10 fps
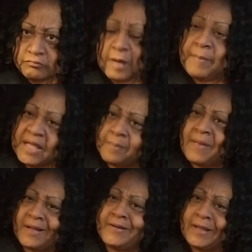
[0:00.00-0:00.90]
Make
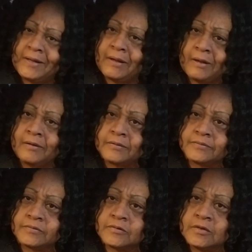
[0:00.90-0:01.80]
My Day law.
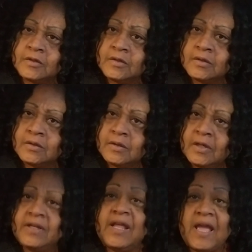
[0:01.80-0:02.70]

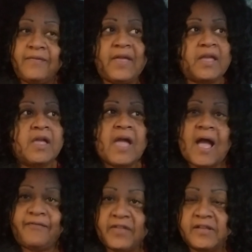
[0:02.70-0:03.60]
And, and they,
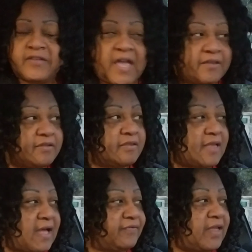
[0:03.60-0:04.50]
I think Texas
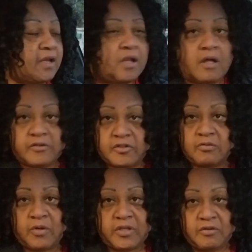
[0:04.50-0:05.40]
got that law too
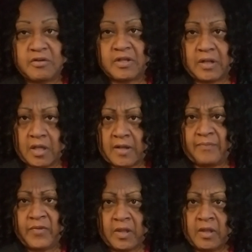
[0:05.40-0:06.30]
where you can,
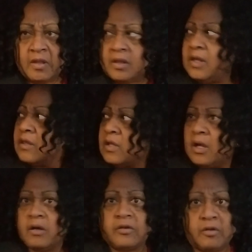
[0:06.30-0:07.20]
um, as
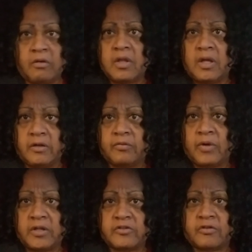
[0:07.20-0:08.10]
long as your gun is
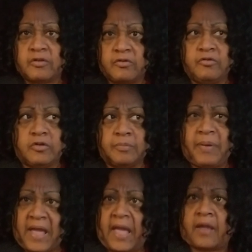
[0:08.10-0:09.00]
registered, you can
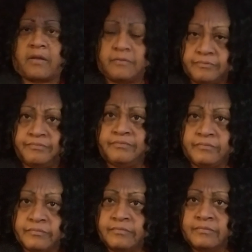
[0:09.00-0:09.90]
pack.
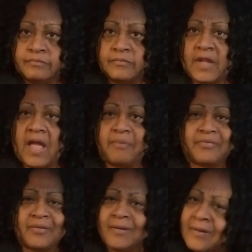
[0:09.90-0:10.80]
I'm,
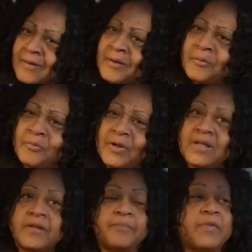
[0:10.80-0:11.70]

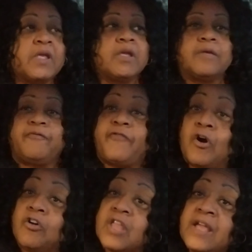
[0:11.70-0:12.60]
what?
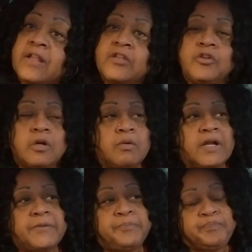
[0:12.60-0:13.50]
Folks, and you know
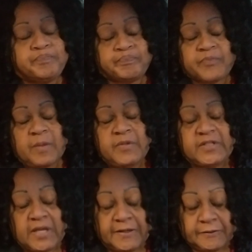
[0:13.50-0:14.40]
what? Let me
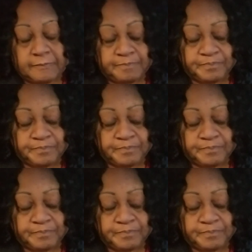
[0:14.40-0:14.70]
tell you.